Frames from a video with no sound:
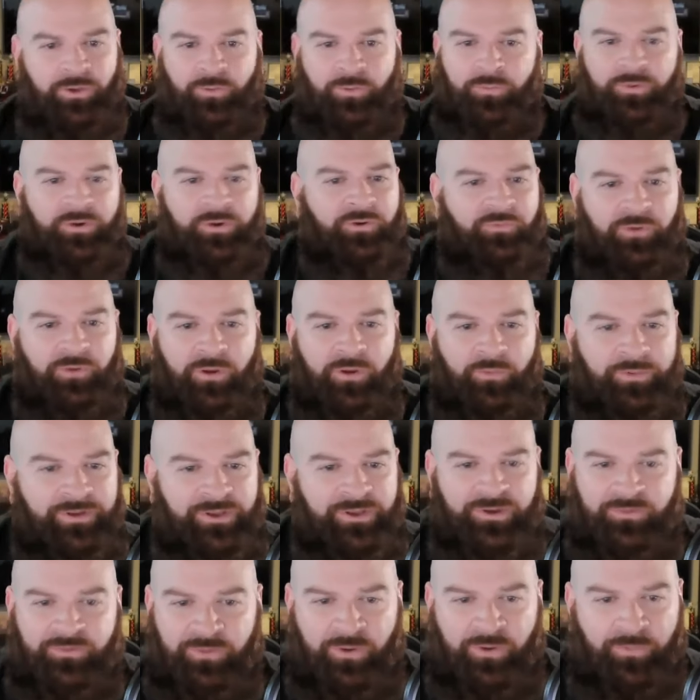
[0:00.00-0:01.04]
We're growing
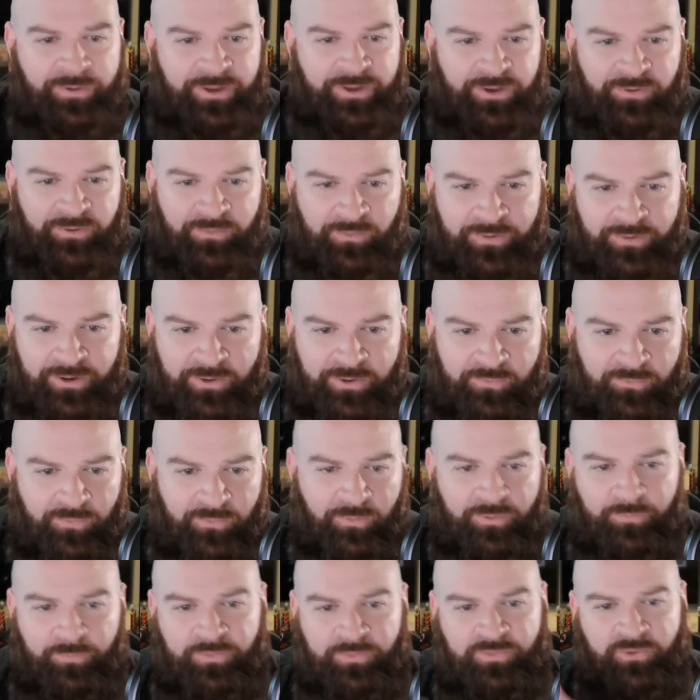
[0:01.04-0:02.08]
and growing and growing and
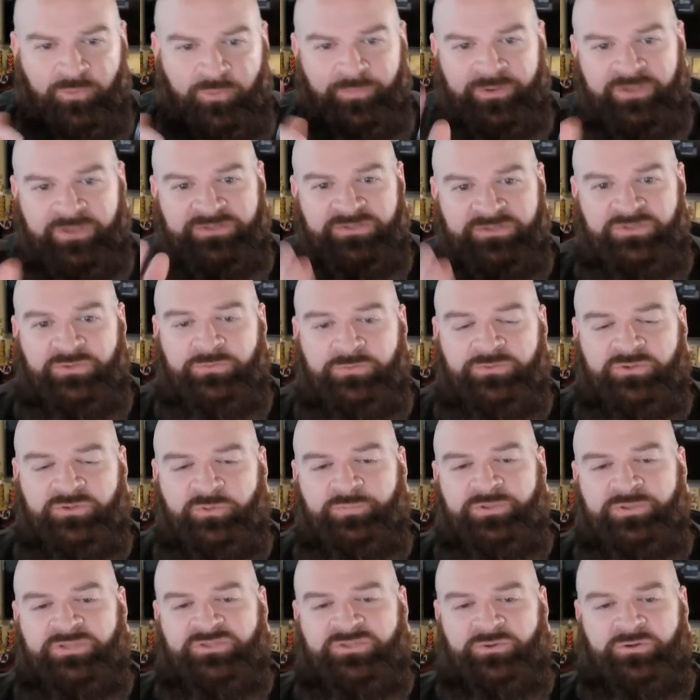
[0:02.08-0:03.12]
growing, and we're doing it because of you. So
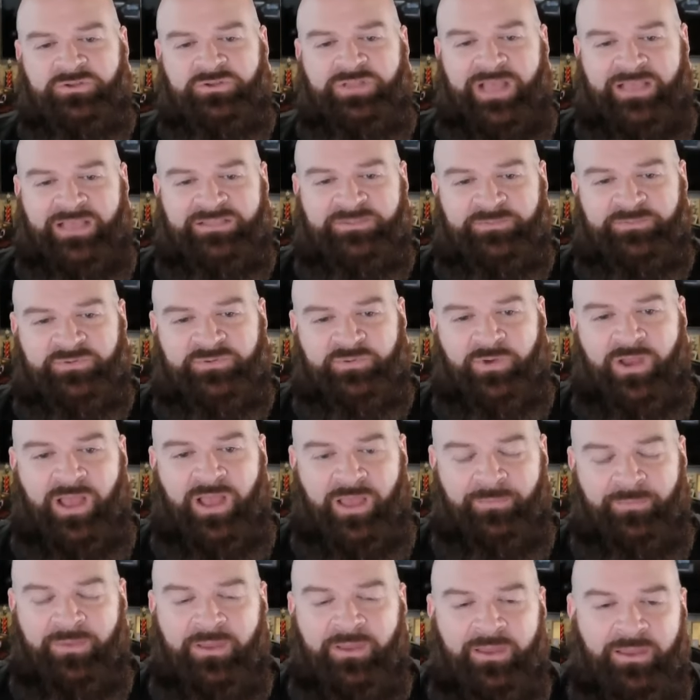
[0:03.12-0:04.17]
please sure to like,
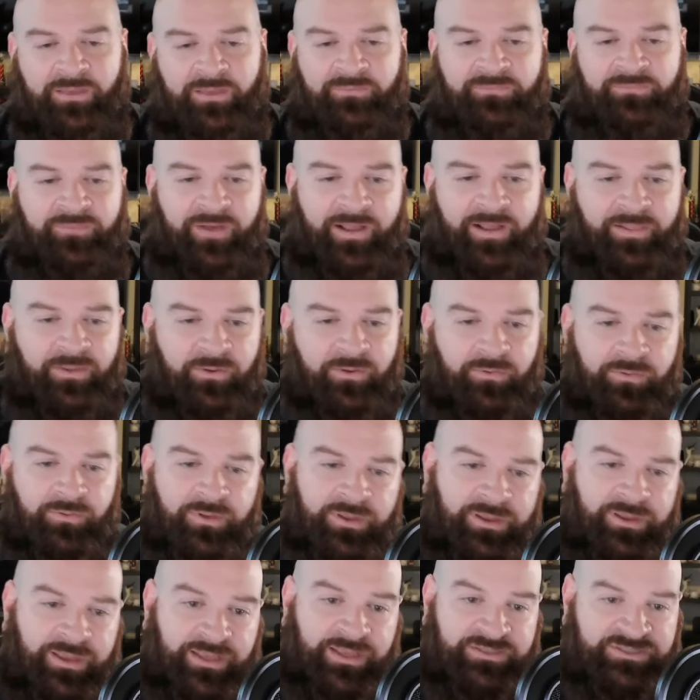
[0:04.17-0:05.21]
subscribe, and follow,
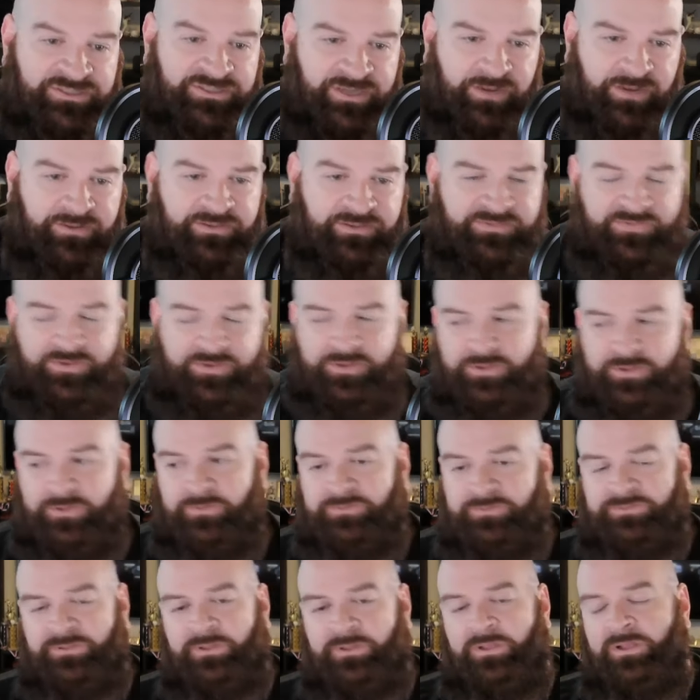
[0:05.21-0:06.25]
and share these
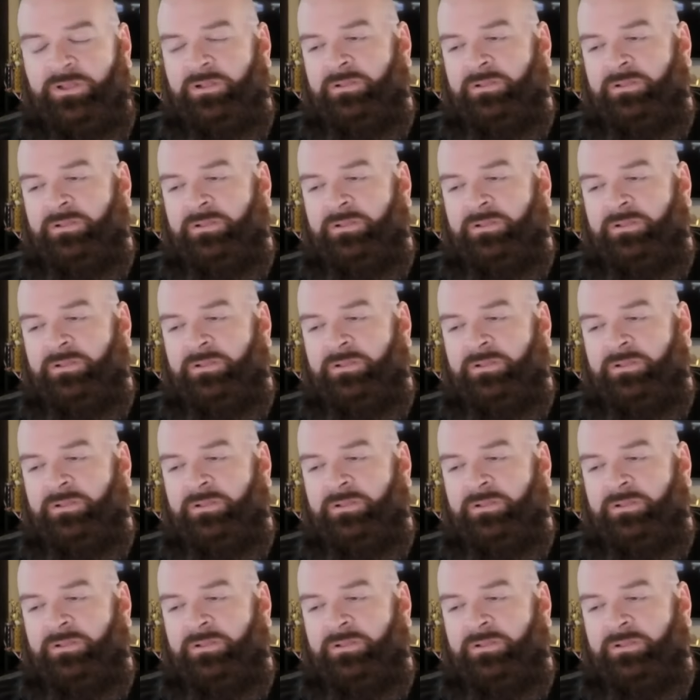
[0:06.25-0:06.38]
videos.